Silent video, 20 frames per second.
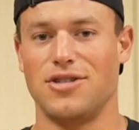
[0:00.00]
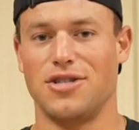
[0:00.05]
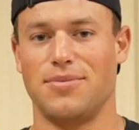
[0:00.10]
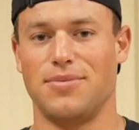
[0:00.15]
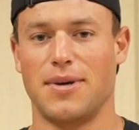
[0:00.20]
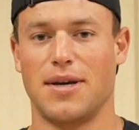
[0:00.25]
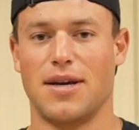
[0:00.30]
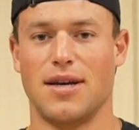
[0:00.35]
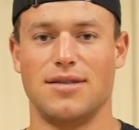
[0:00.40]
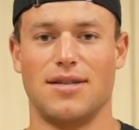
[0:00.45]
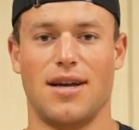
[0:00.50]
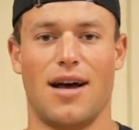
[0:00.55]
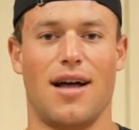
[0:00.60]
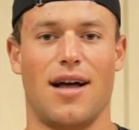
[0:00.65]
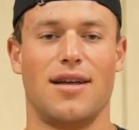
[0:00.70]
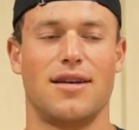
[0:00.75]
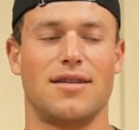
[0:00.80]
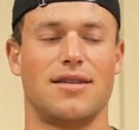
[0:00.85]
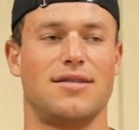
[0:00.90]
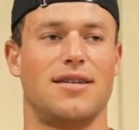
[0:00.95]
just because
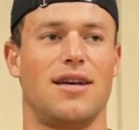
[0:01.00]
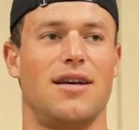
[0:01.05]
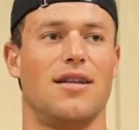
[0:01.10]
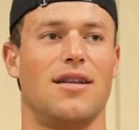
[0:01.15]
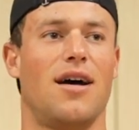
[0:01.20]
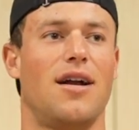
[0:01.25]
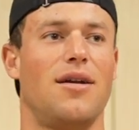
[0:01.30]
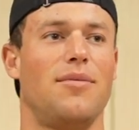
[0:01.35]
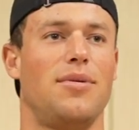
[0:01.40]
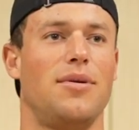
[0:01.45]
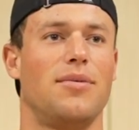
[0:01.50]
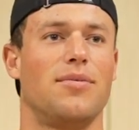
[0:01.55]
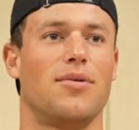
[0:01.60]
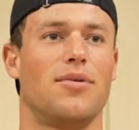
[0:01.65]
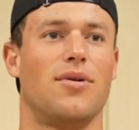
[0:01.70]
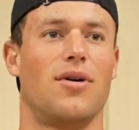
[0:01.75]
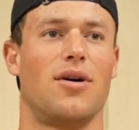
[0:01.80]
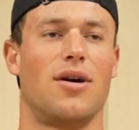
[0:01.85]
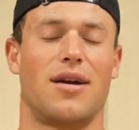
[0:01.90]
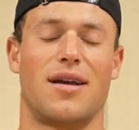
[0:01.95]
I like to say a lot of
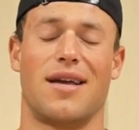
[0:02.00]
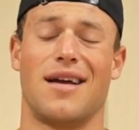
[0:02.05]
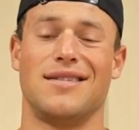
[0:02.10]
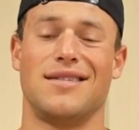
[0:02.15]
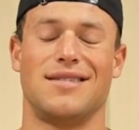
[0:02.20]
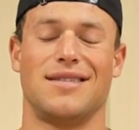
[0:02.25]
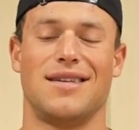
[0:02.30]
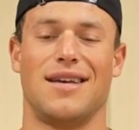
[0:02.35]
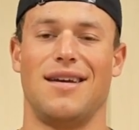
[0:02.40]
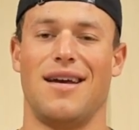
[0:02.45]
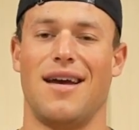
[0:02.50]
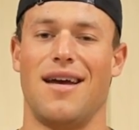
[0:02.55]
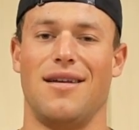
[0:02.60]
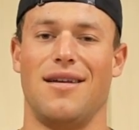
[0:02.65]
people are against it,